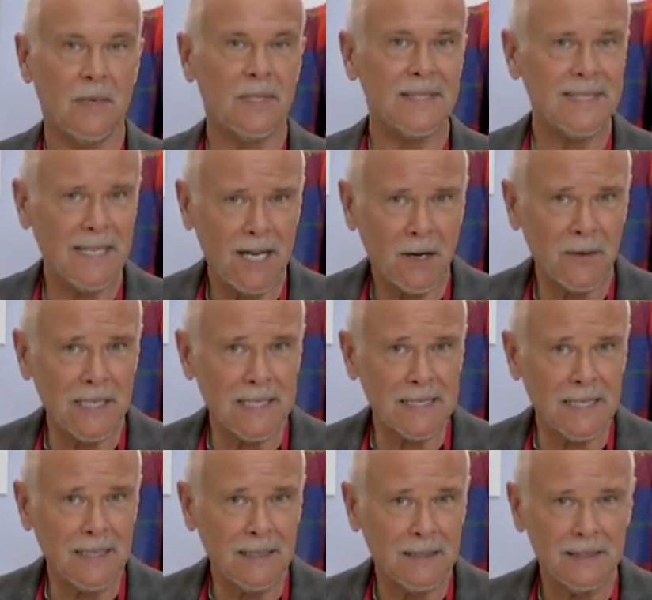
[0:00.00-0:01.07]
See how
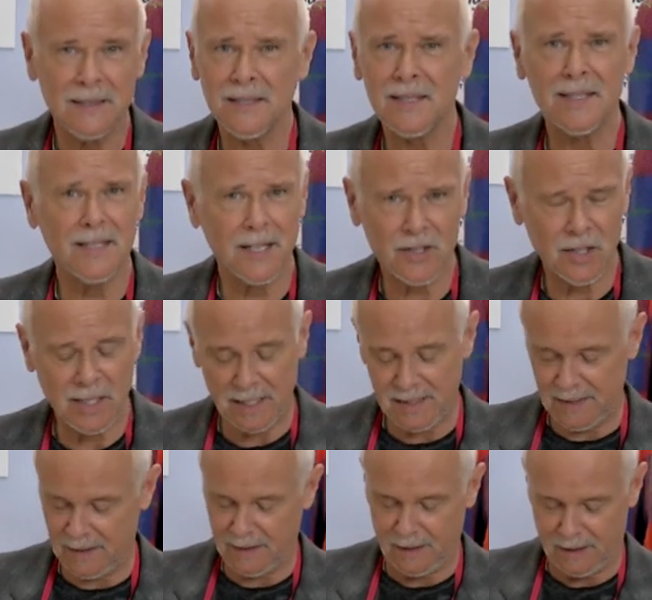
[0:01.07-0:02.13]
easy? Such an
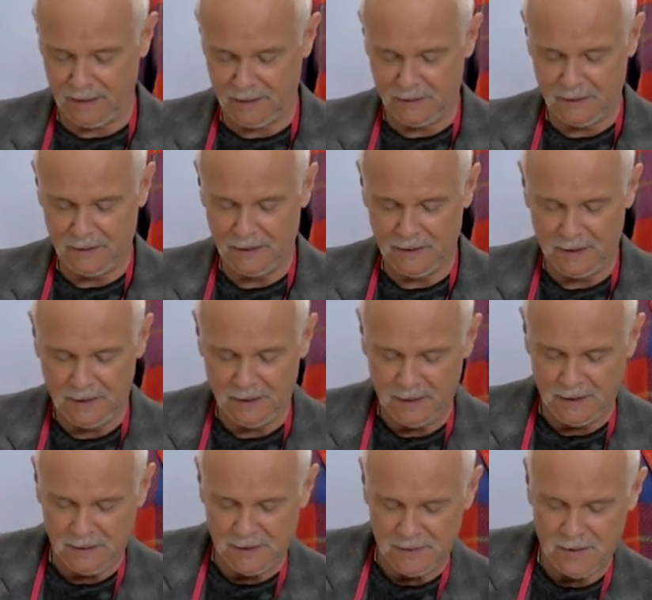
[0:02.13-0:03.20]
easy thing.
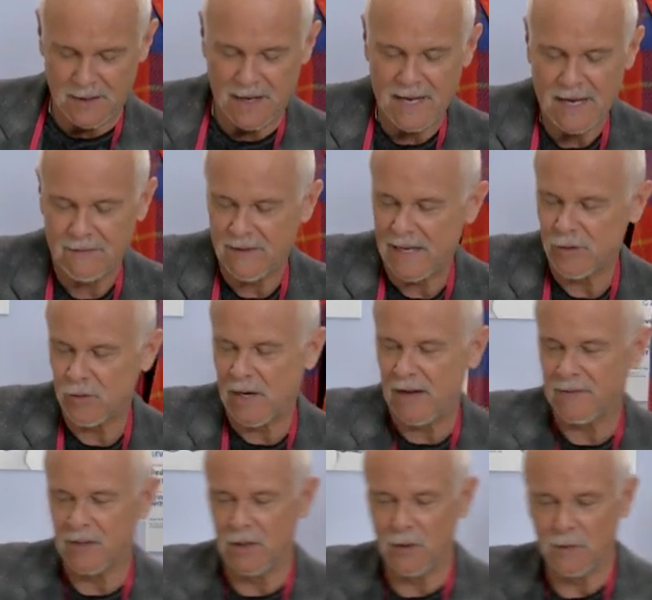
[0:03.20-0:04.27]
So I have that
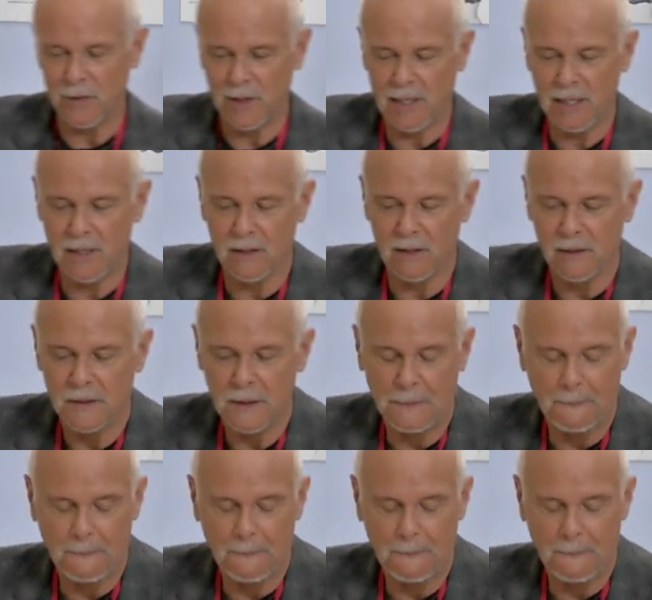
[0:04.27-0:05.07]
drafted over here.